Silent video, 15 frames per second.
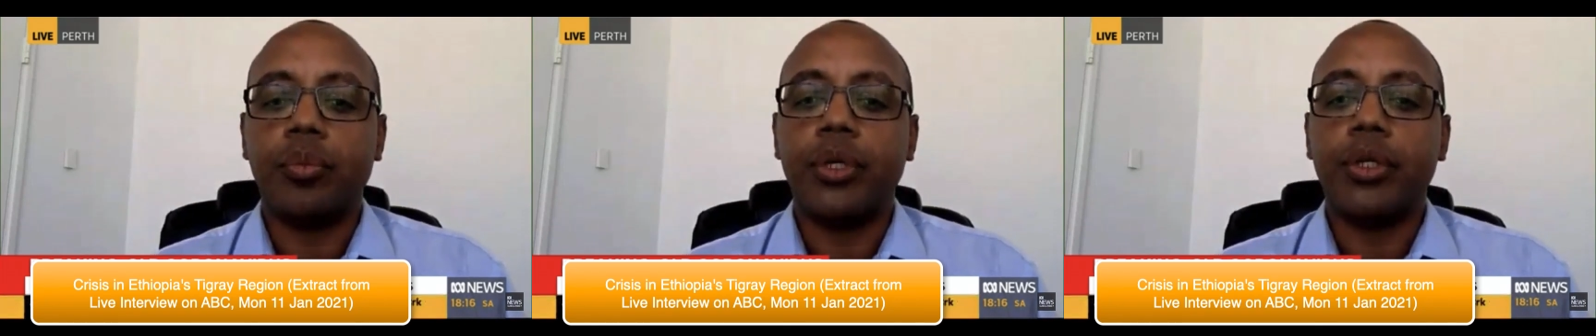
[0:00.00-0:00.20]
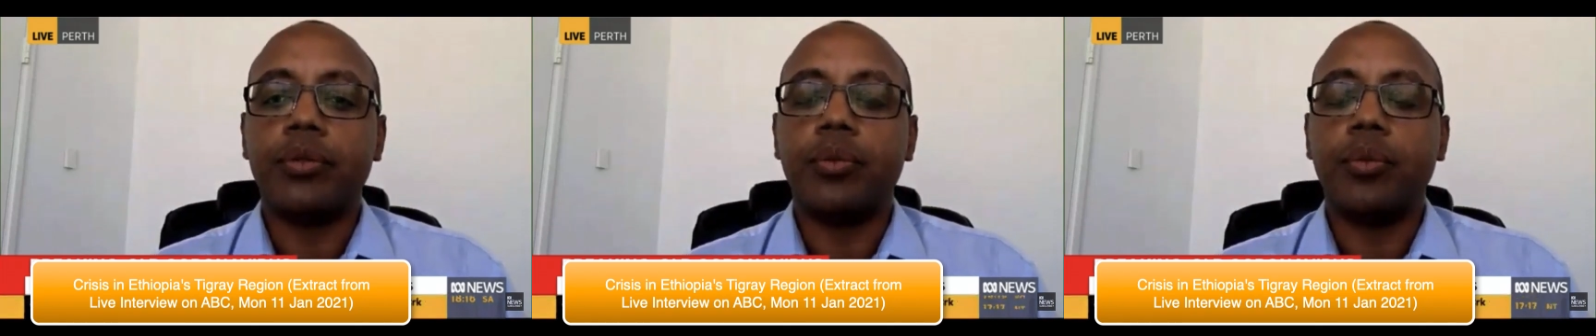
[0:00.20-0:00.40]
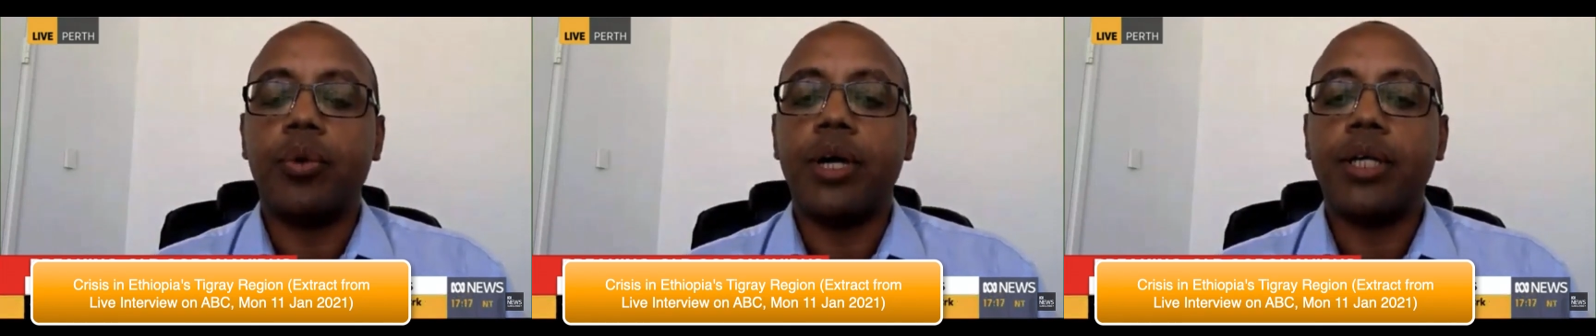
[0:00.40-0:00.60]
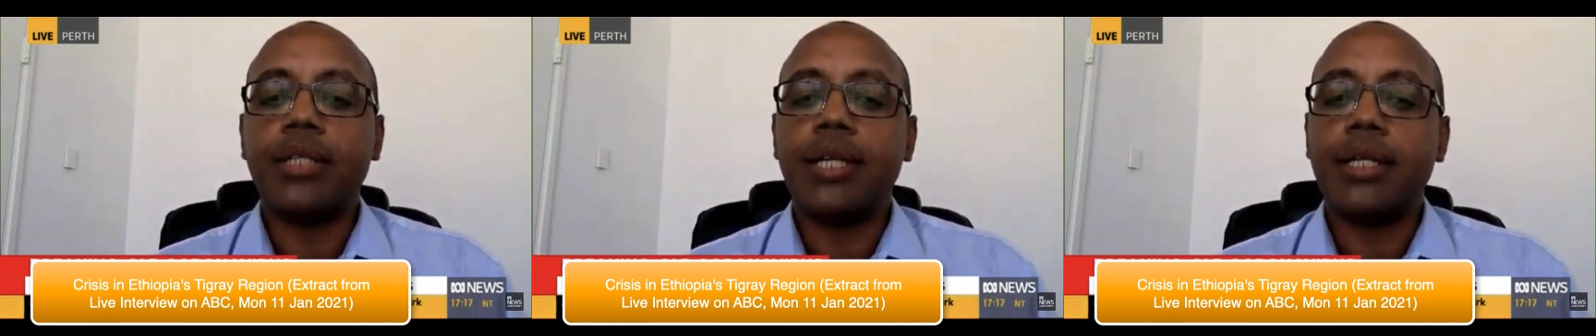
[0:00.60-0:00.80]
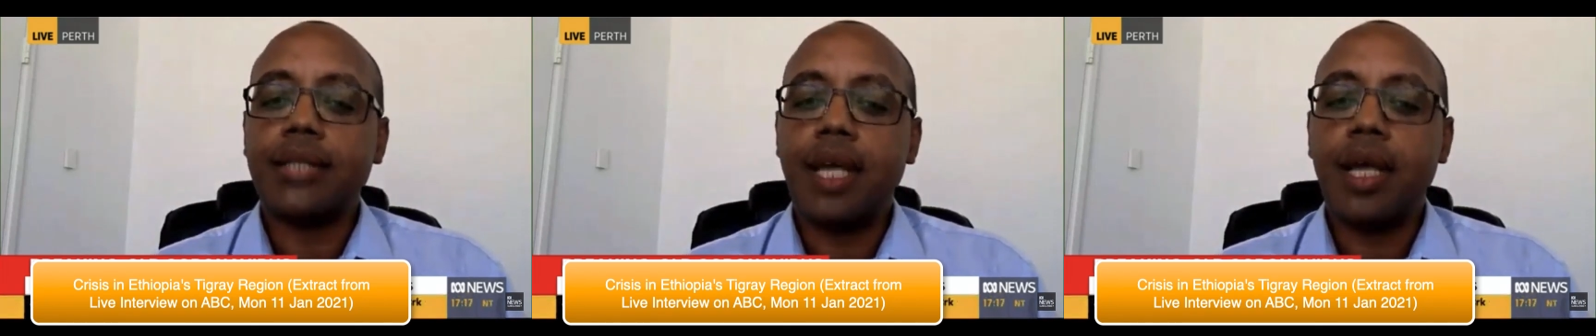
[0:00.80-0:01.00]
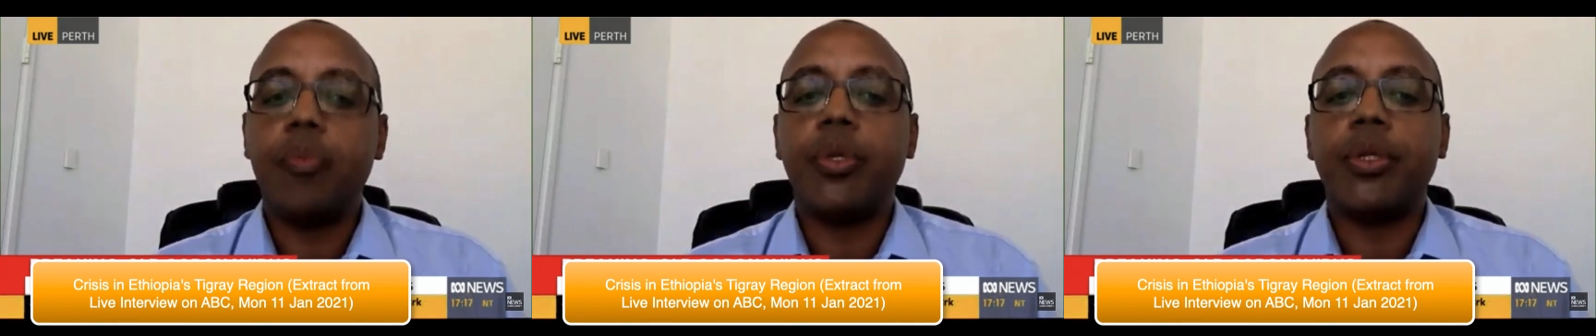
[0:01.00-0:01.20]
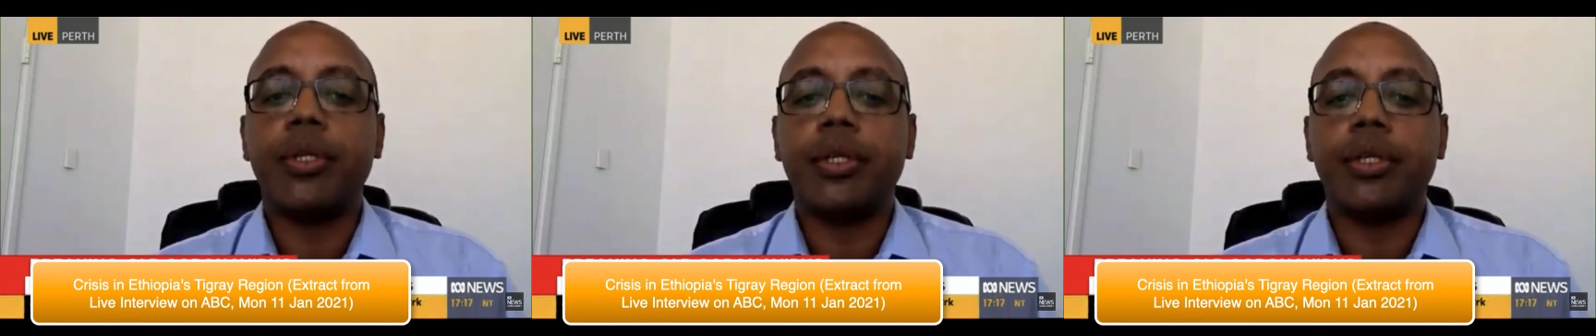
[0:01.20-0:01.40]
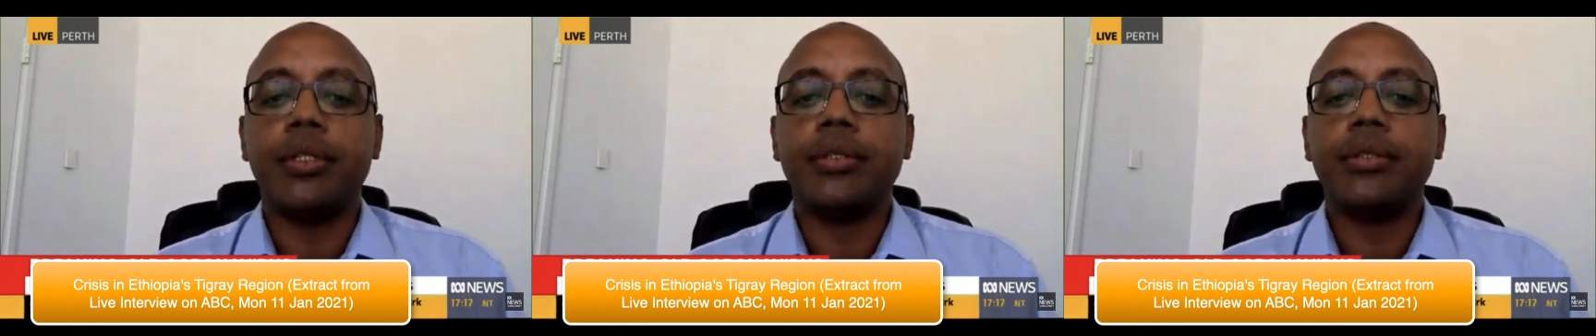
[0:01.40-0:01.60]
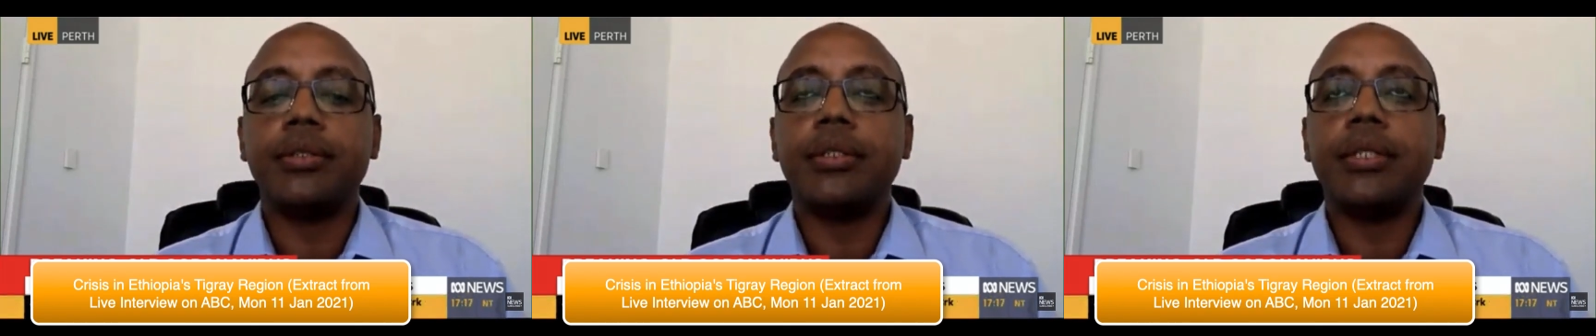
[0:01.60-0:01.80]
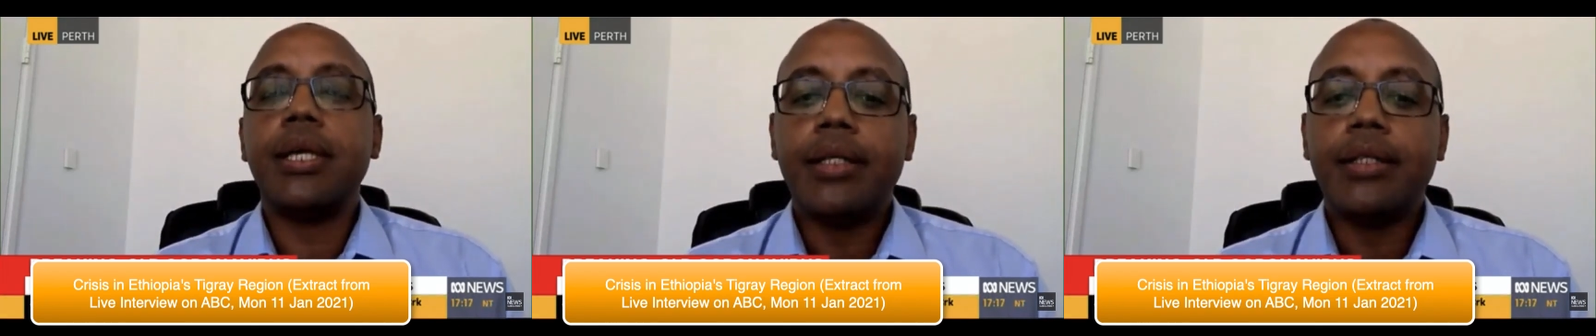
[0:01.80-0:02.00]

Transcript: But what has happened is